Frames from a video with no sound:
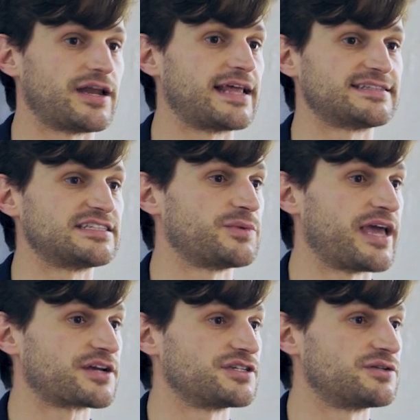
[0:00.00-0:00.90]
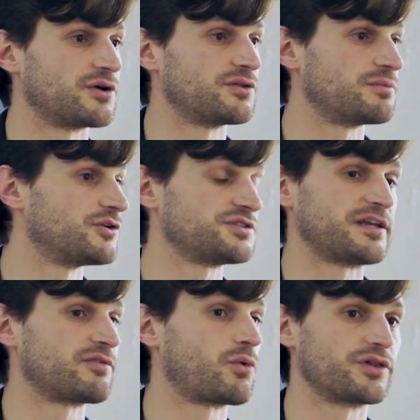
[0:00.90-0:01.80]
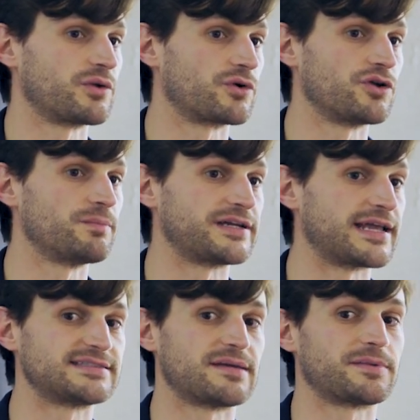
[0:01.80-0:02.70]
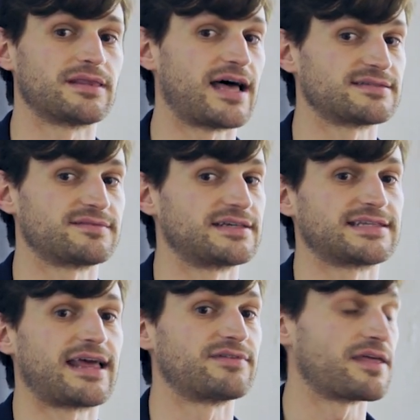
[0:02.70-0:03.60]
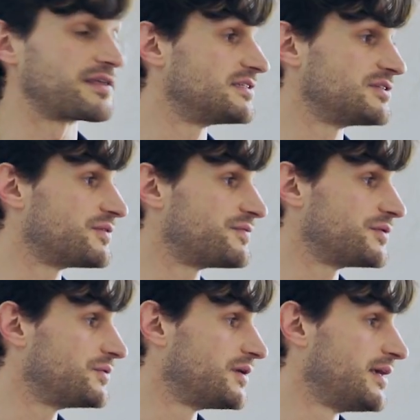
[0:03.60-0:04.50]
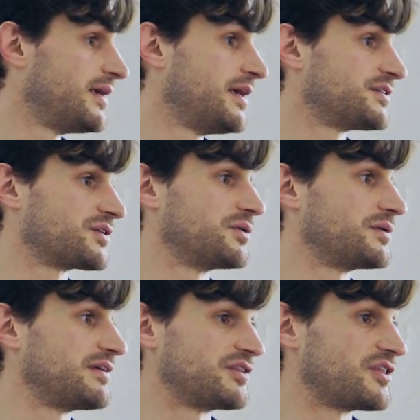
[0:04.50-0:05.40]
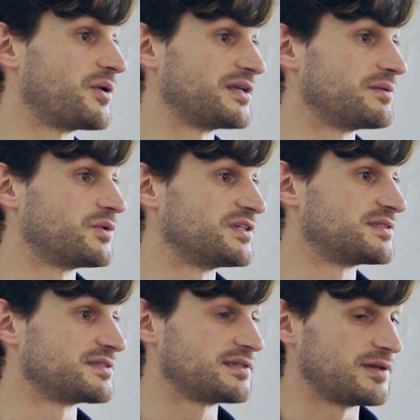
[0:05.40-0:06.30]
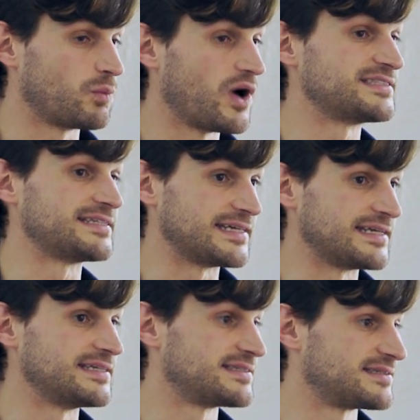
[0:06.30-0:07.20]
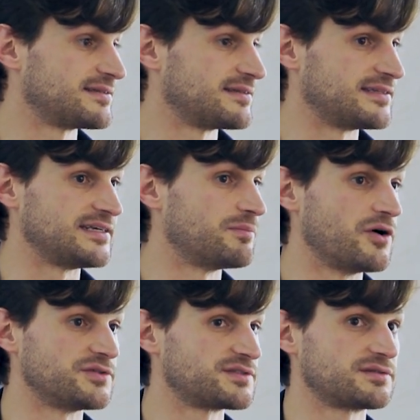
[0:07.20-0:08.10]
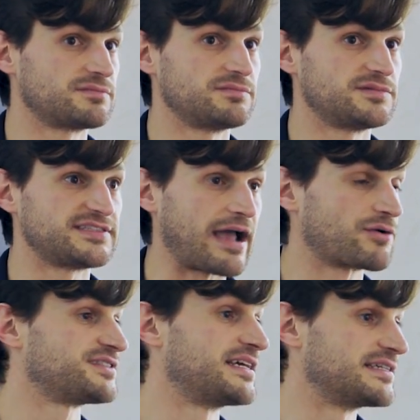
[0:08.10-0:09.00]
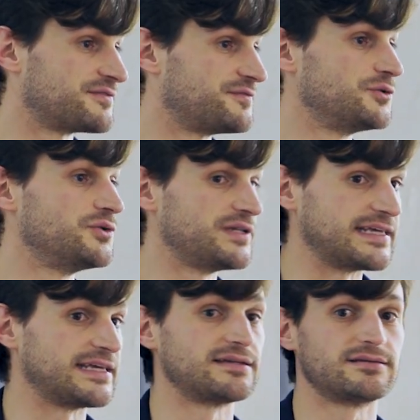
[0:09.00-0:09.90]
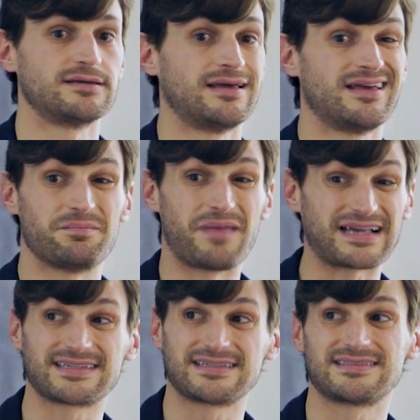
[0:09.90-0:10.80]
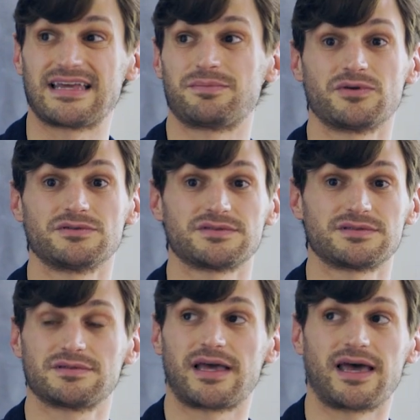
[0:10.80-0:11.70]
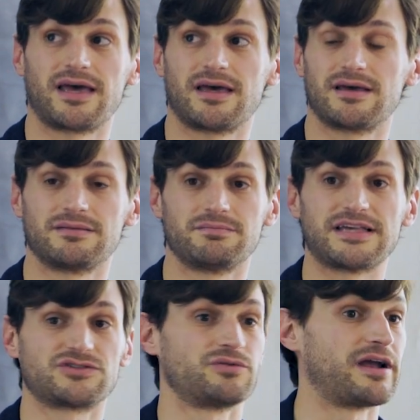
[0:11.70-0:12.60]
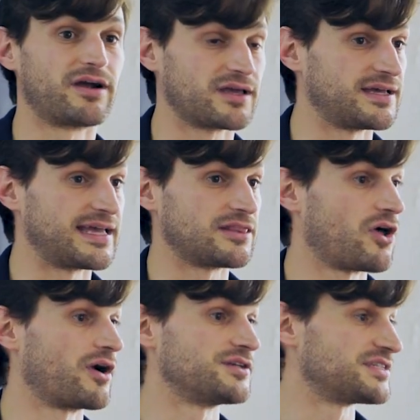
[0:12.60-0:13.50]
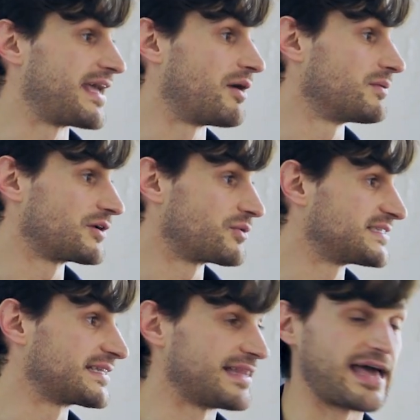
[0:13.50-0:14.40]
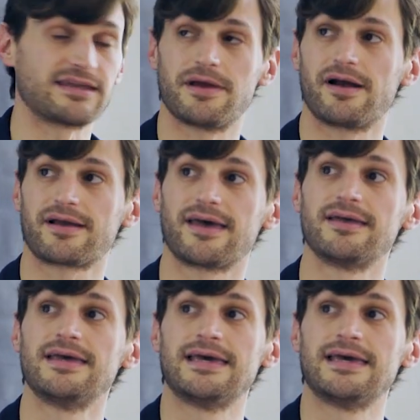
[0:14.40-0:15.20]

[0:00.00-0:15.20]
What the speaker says: the United States, we actually grow the most amount of corn in the world, but it ends up in lots of things that have nothing to do with food. So even though it was and is the most sacrosanct food in Mexican staples, Mesoamerica at large, and now increasingly Latin America.